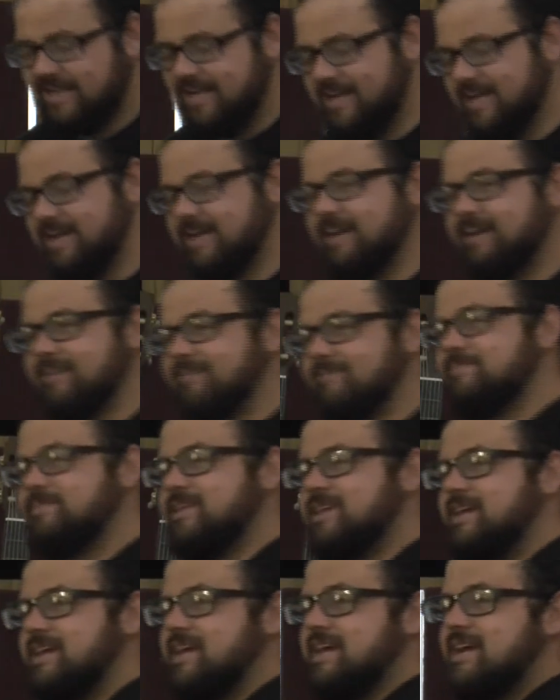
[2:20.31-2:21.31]
Um,
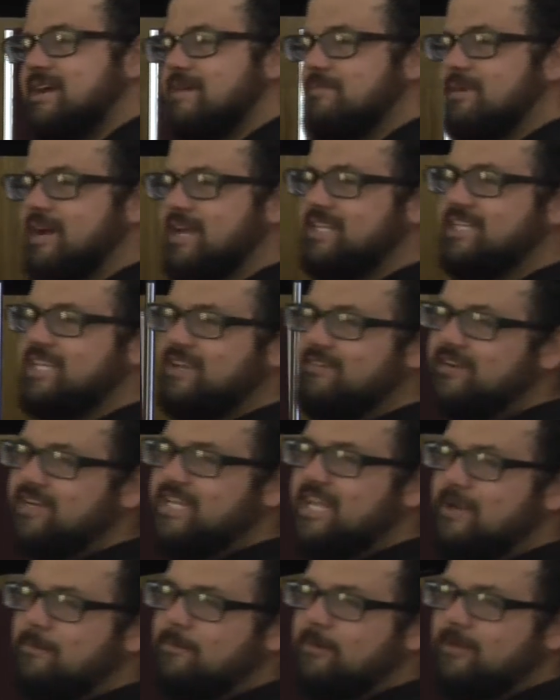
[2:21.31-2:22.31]
but it's even
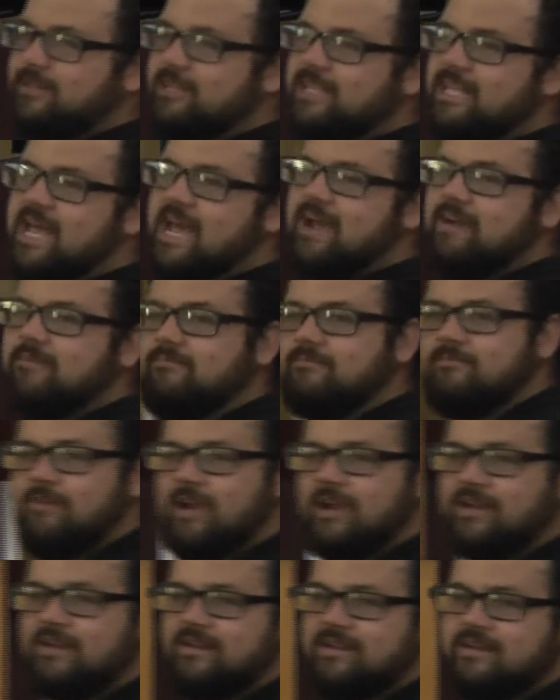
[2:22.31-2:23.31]
deeper than that,
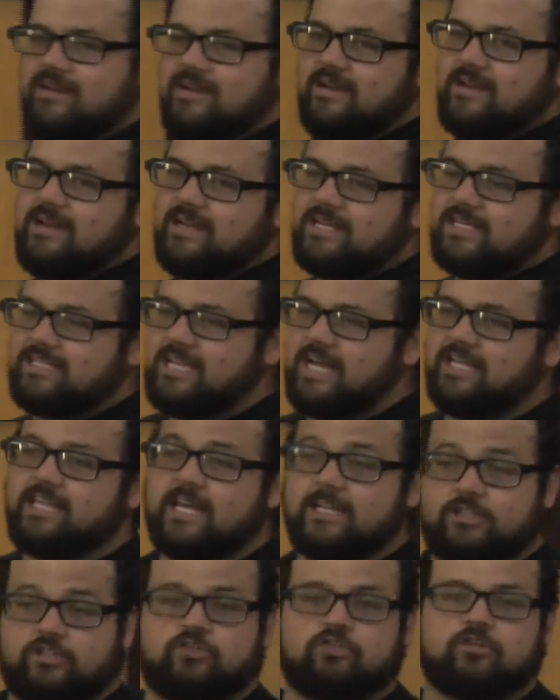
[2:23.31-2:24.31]
right? Because that,
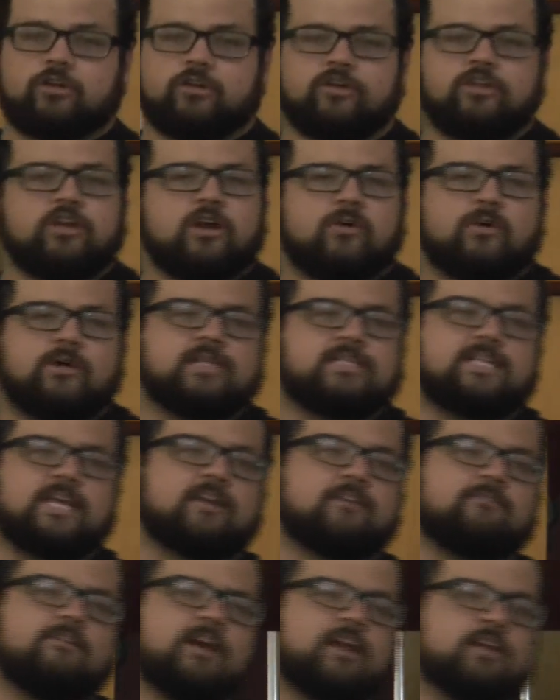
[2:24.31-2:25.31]
that's true. You don't want to take
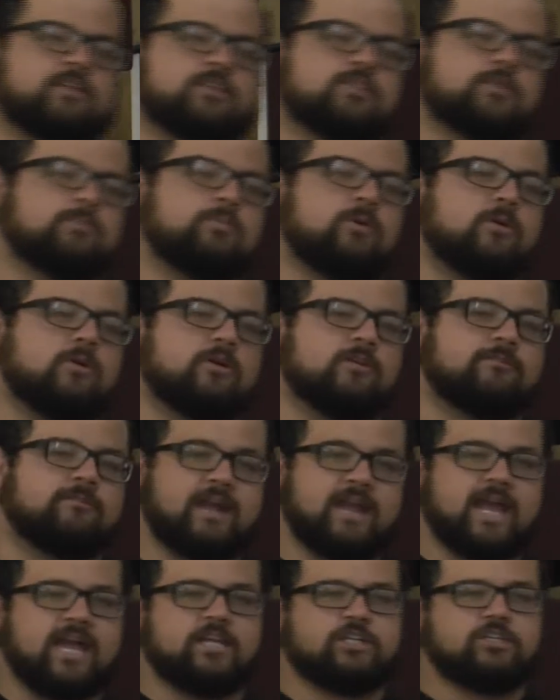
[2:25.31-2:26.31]
advantage of the poor
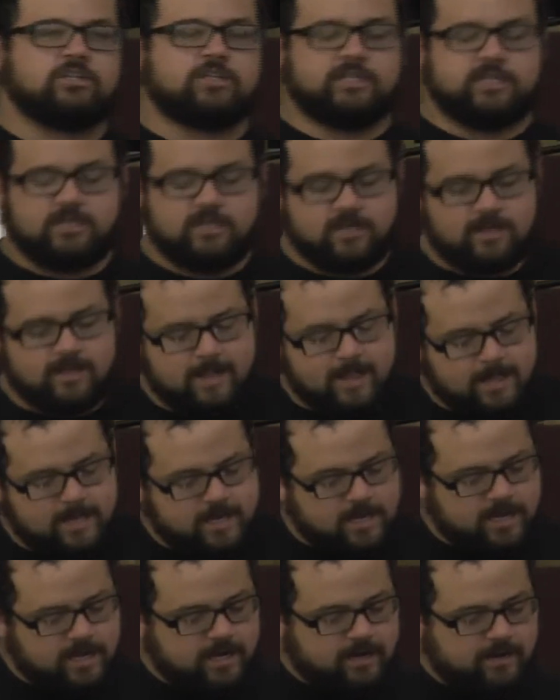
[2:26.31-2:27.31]
financially.
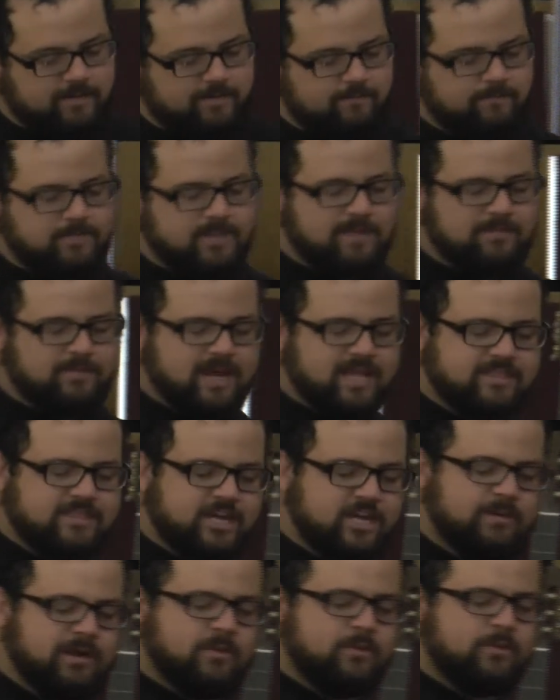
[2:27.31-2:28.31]
Um, but I thought
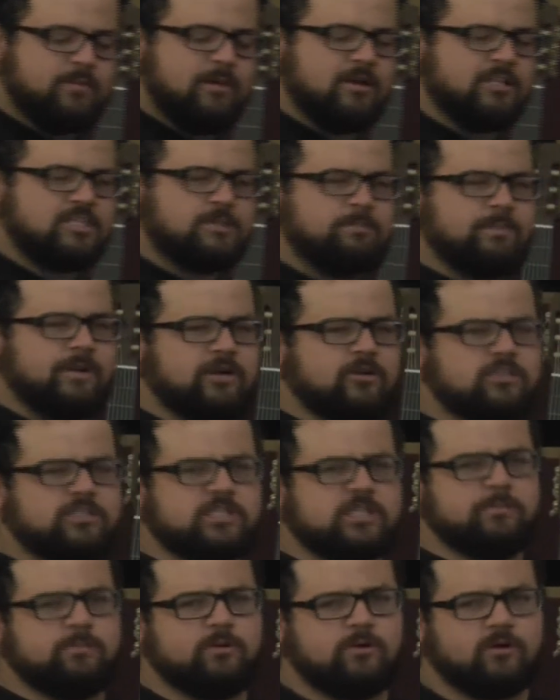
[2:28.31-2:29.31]
about it, what about
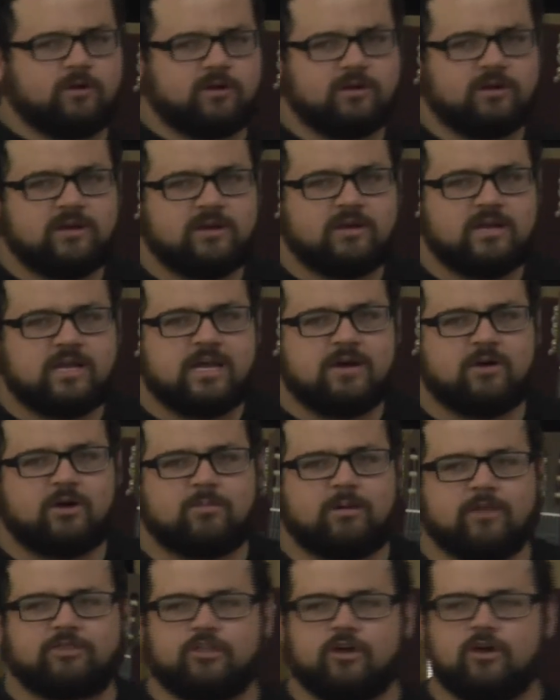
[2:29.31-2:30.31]
spiritually poor? What
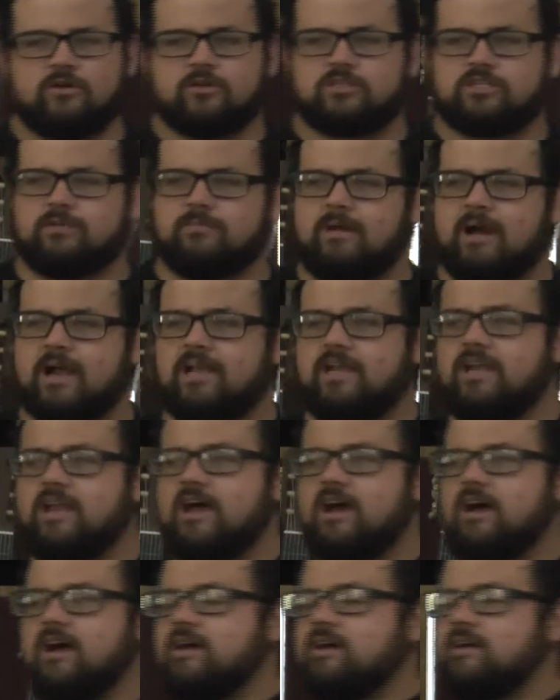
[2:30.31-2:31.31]
about those who might
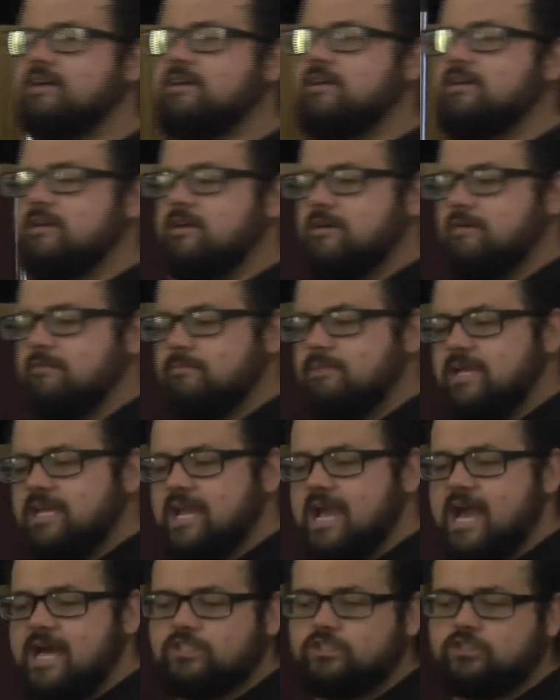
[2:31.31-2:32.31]
not be
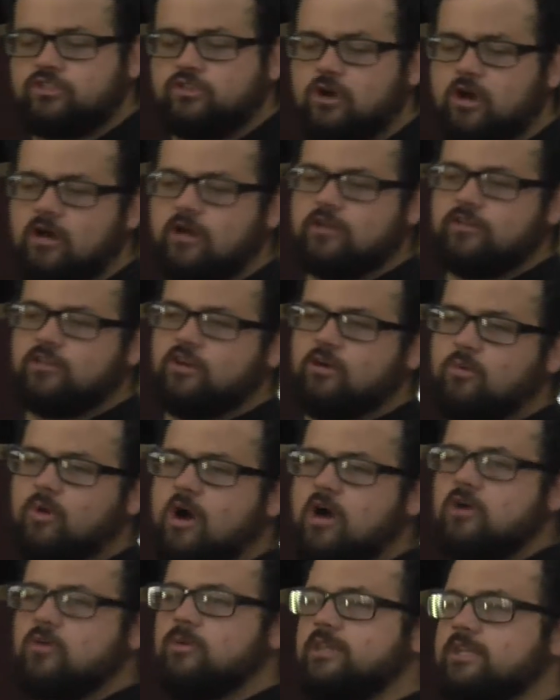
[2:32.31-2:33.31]
as strong in their
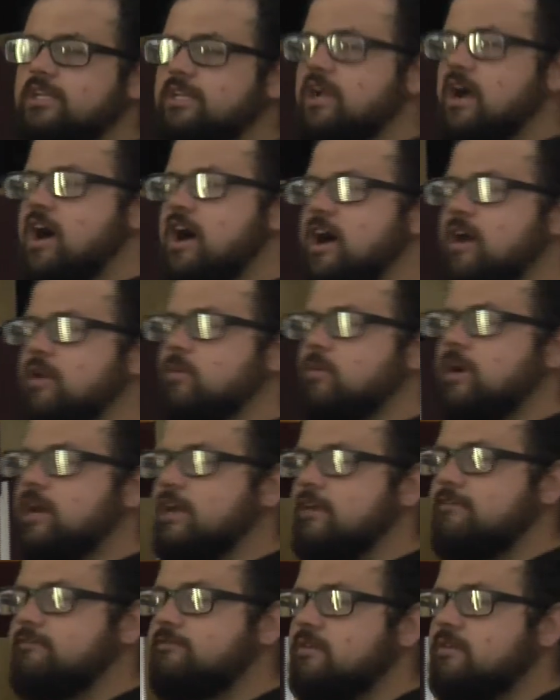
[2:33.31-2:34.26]
walk with God? What if,